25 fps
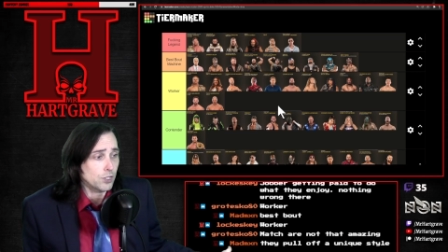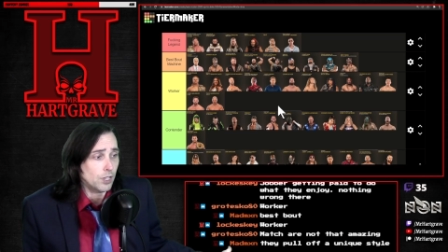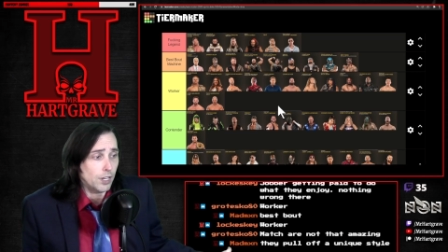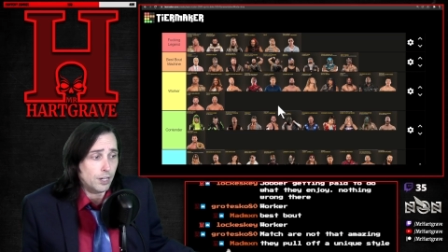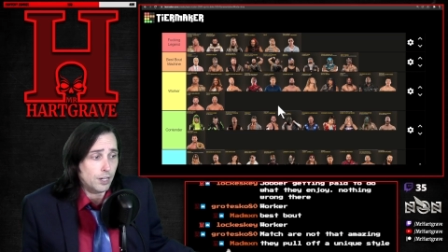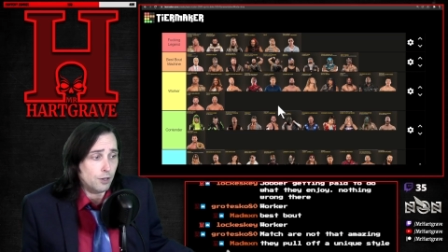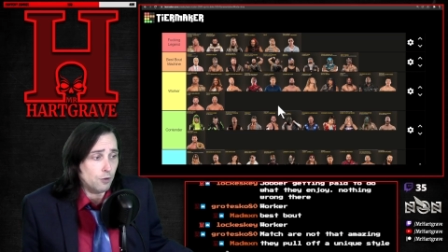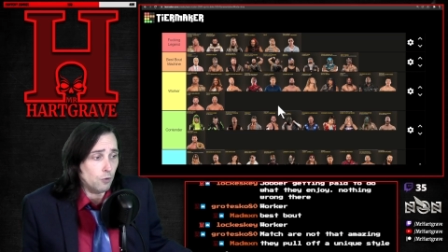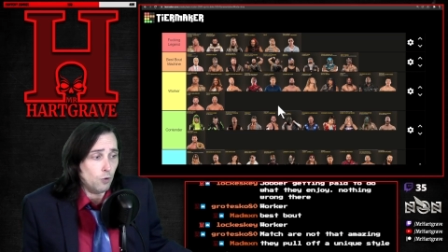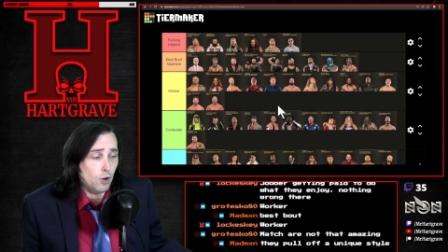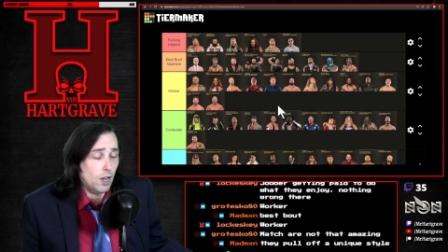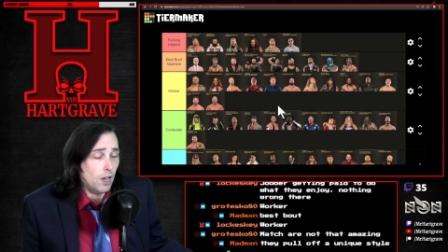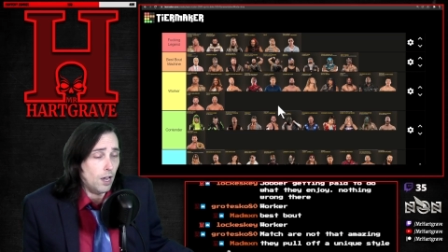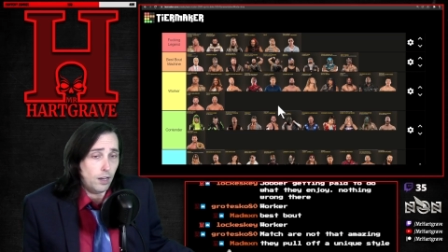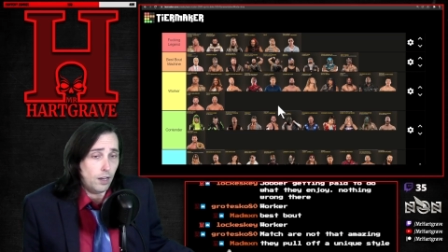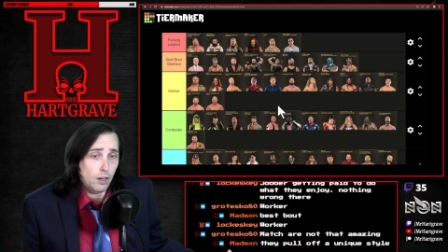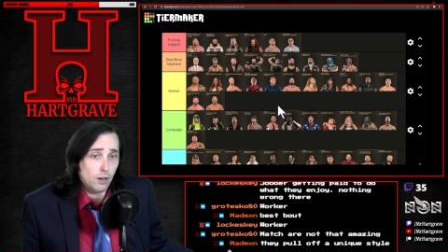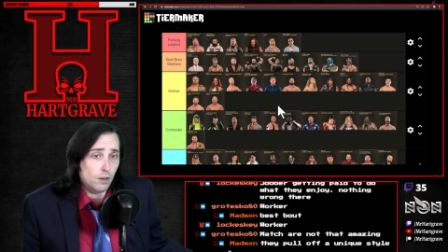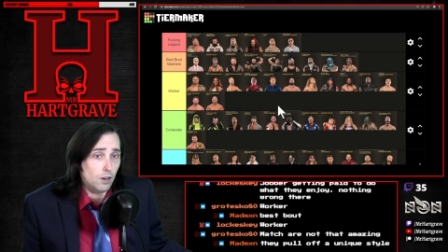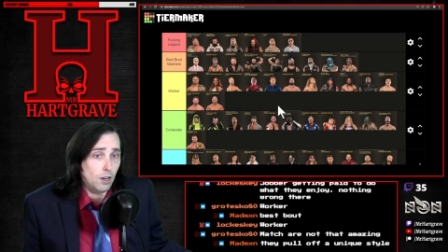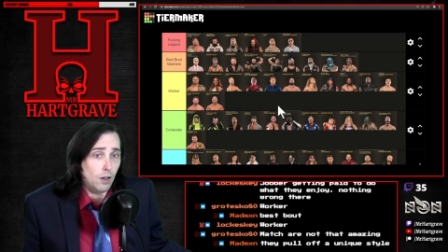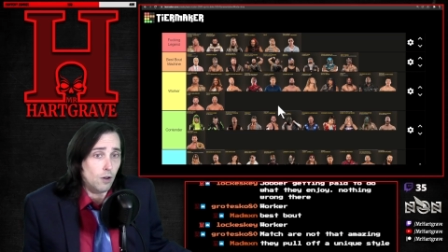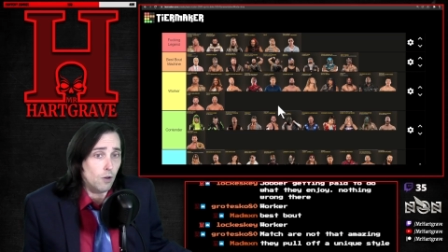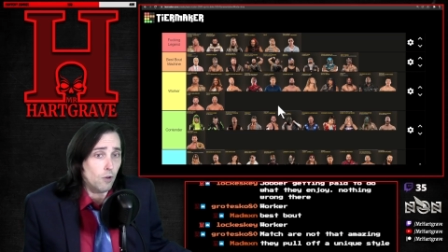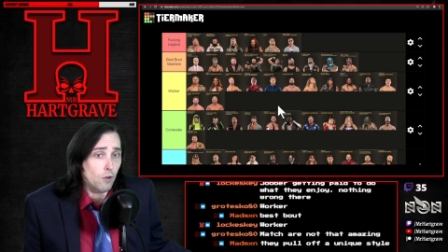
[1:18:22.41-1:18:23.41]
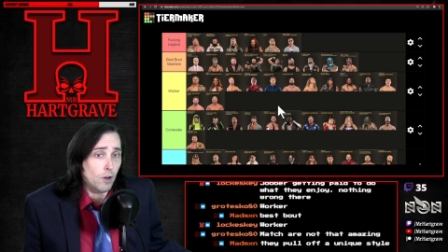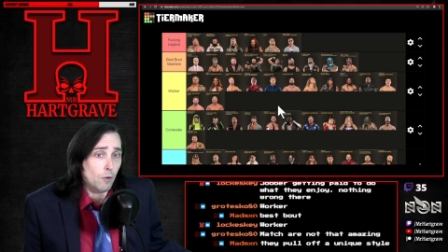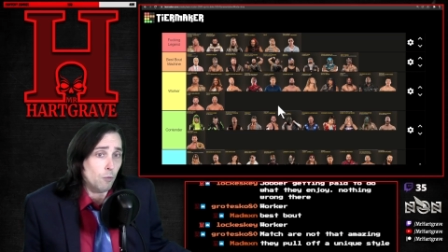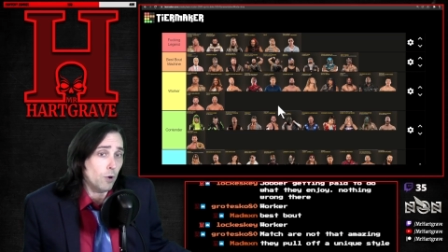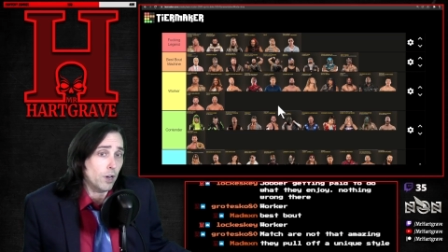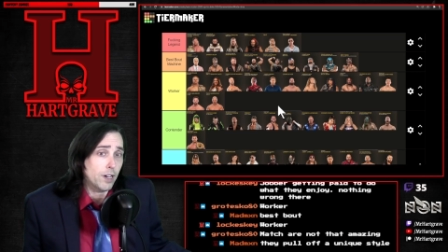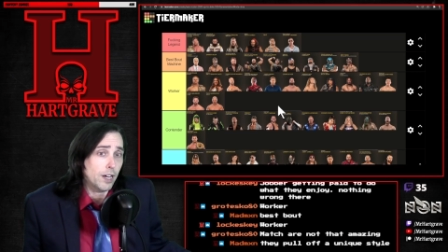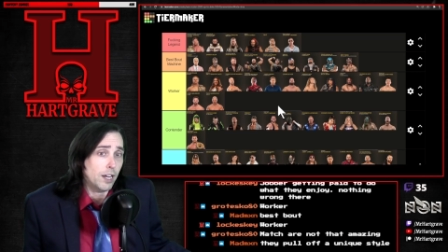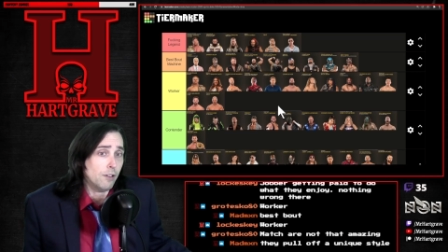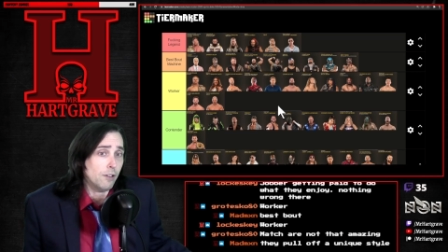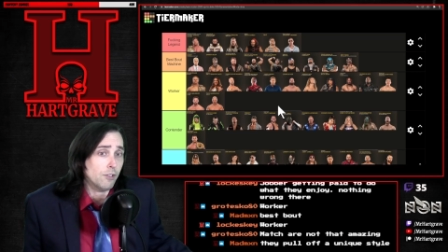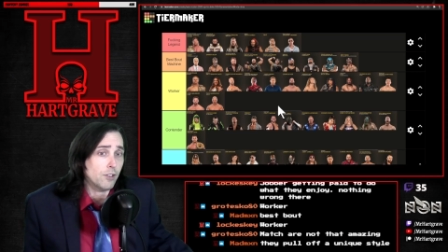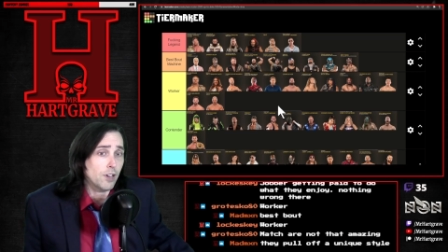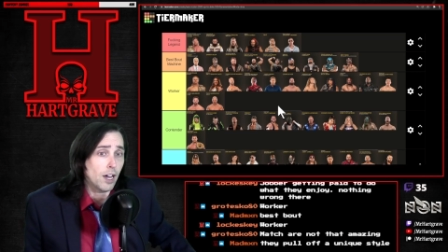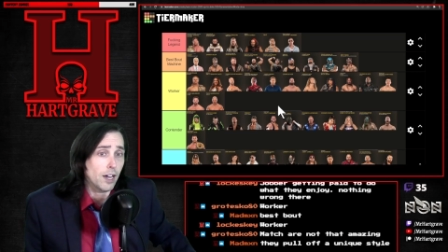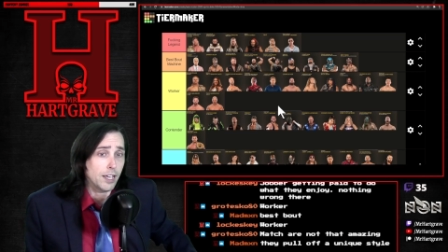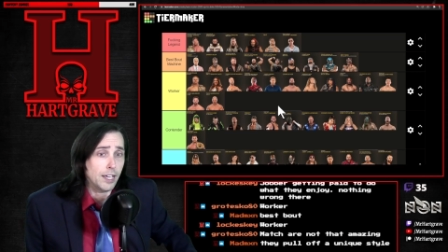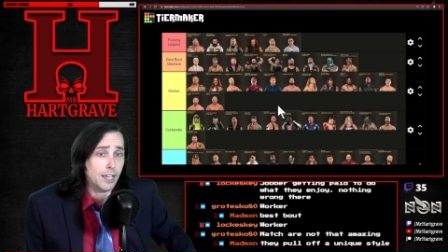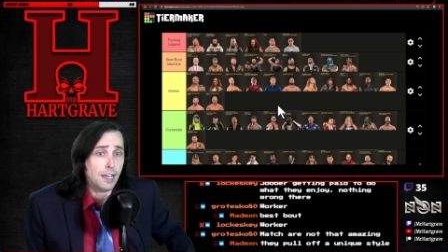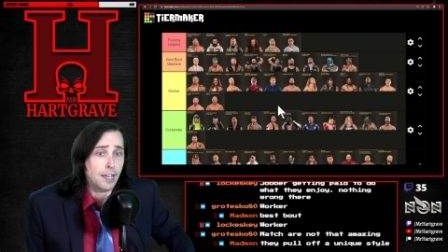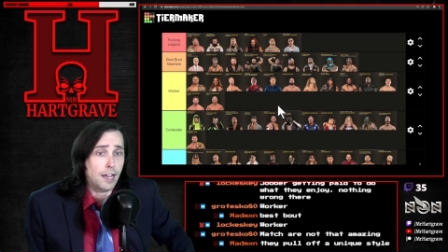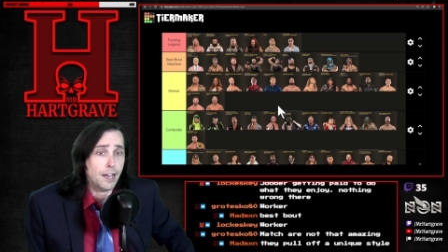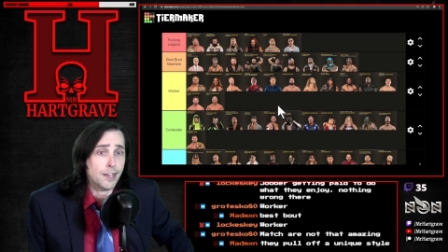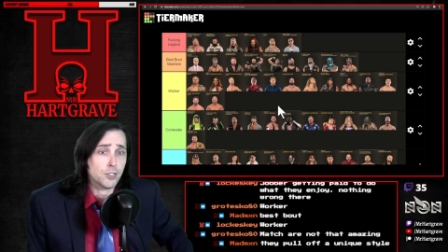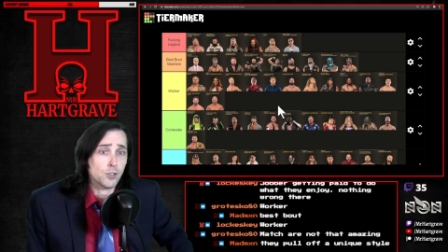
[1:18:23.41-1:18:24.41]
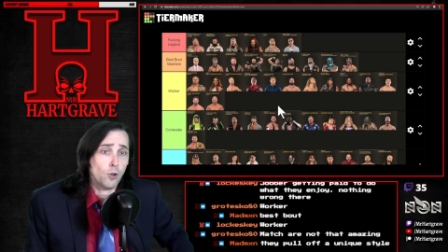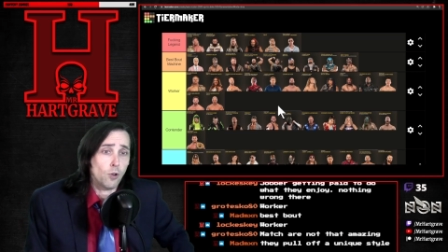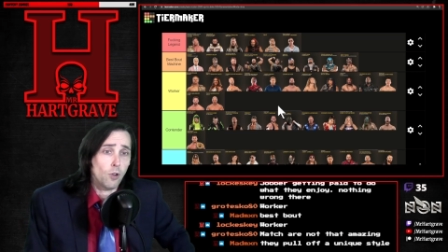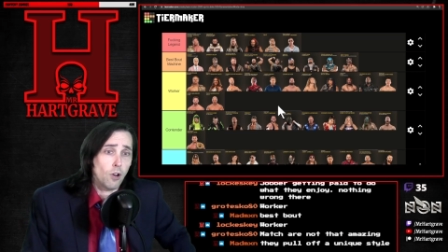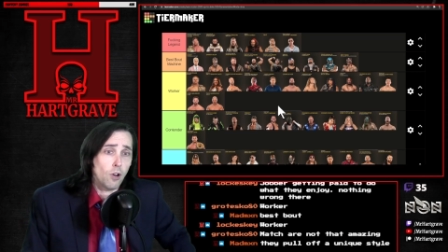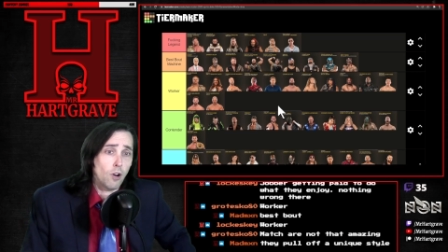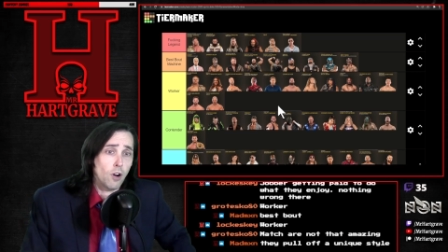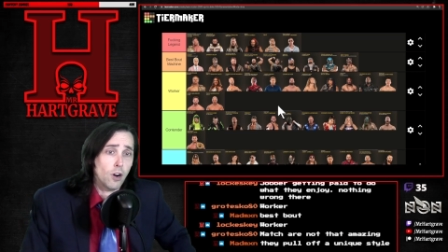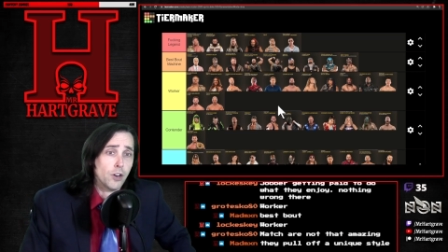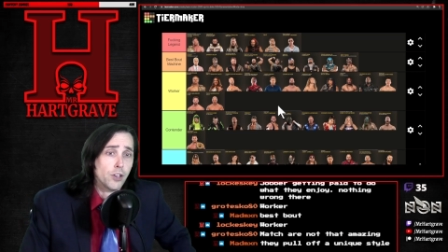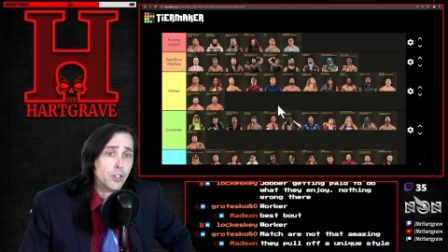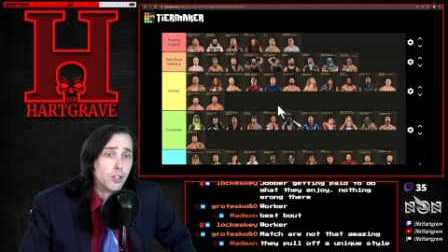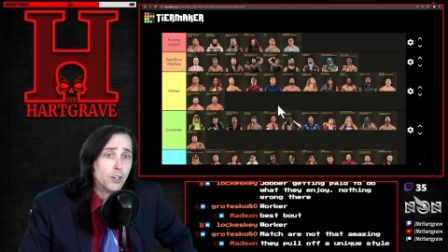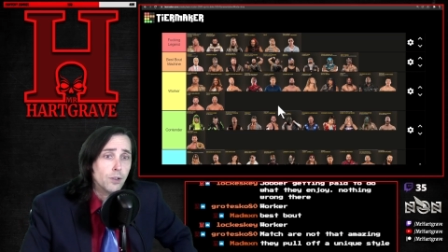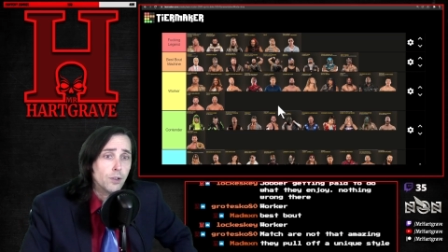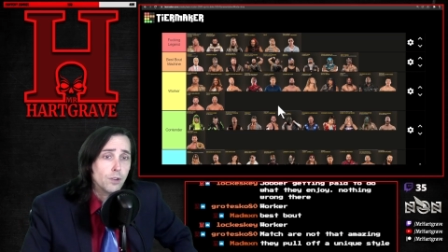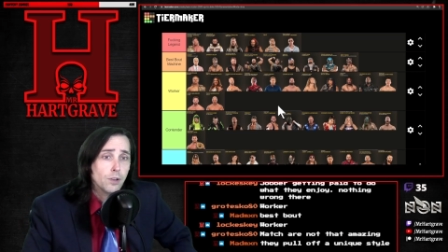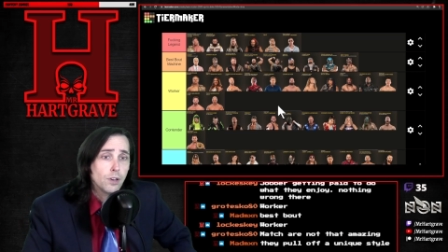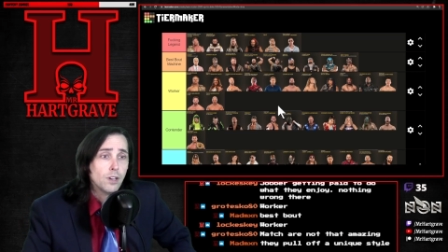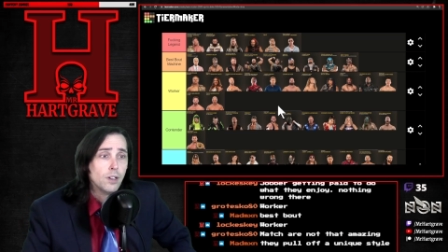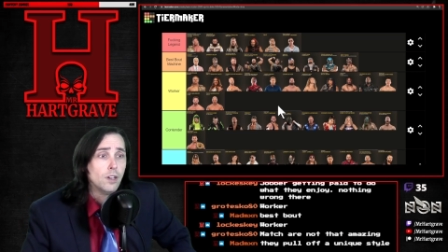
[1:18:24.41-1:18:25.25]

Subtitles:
Like, well, I don't know. What kind of cocky asshole are you?